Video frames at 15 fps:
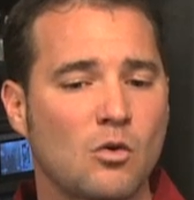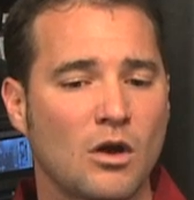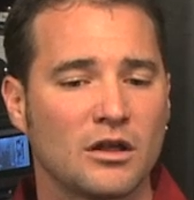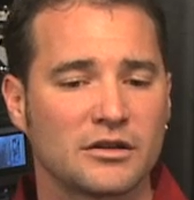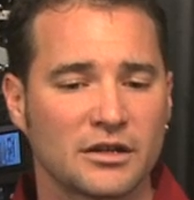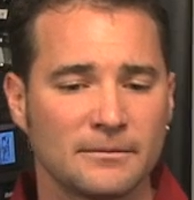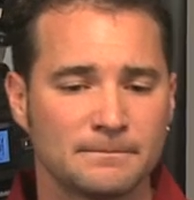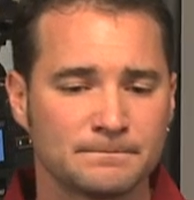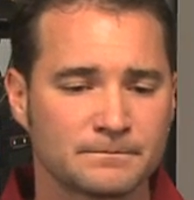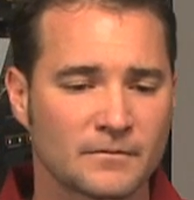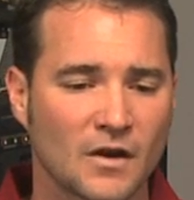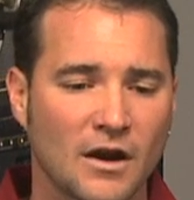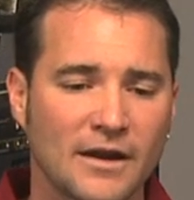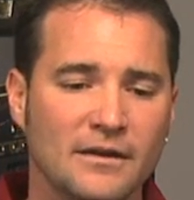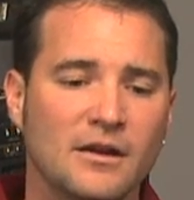quality.
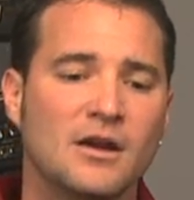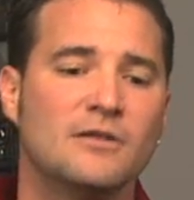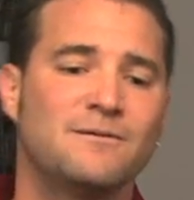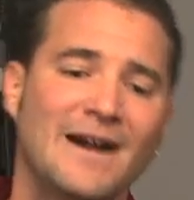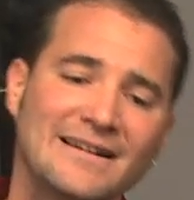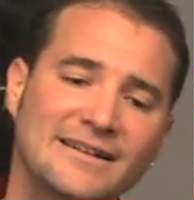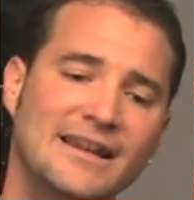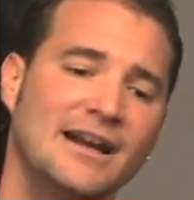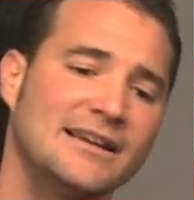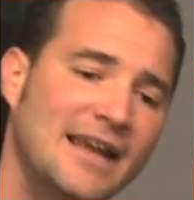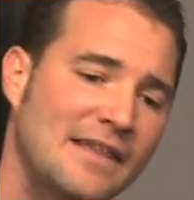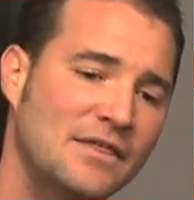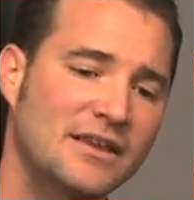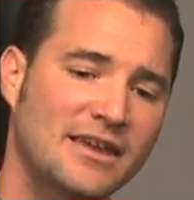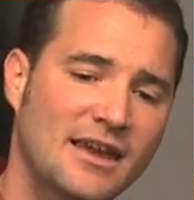All right. Finally,
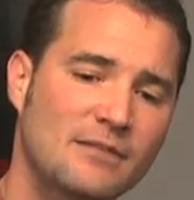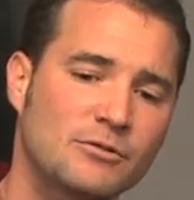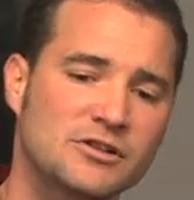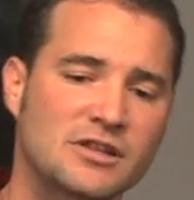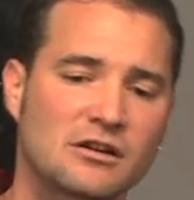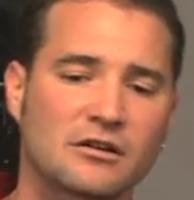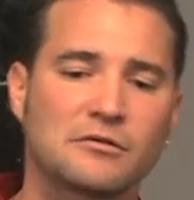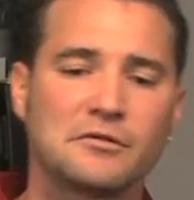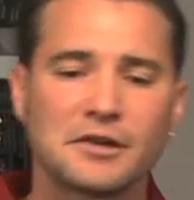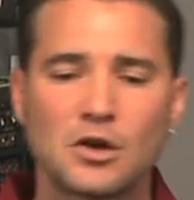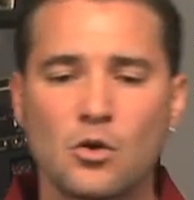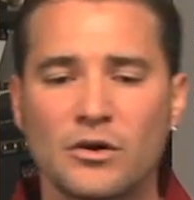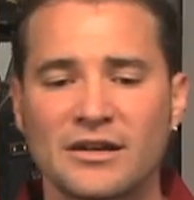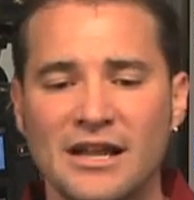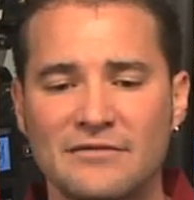again, the cameras that are going to
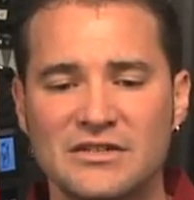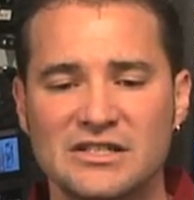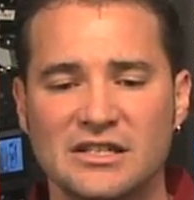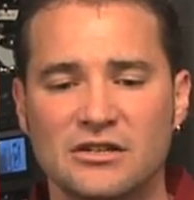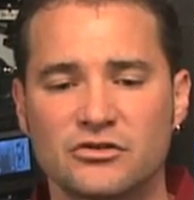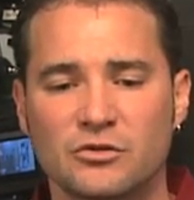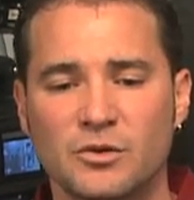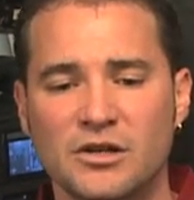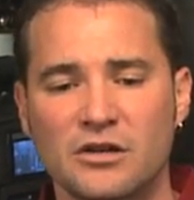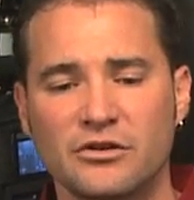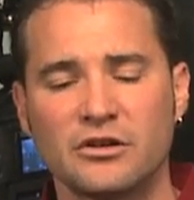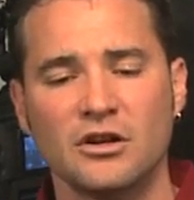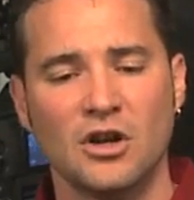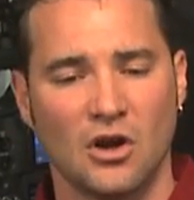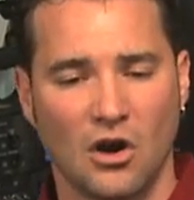record in AVC Intra
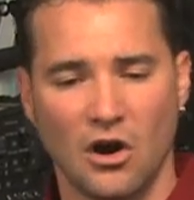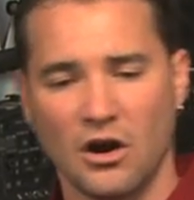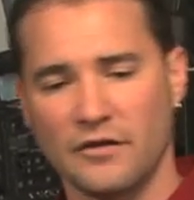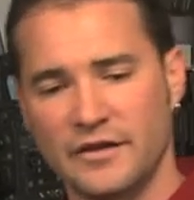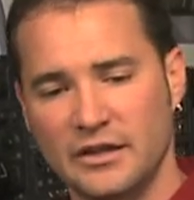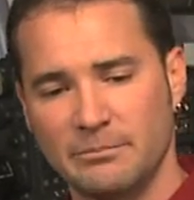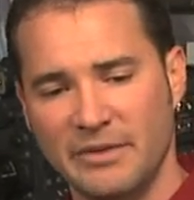100 are the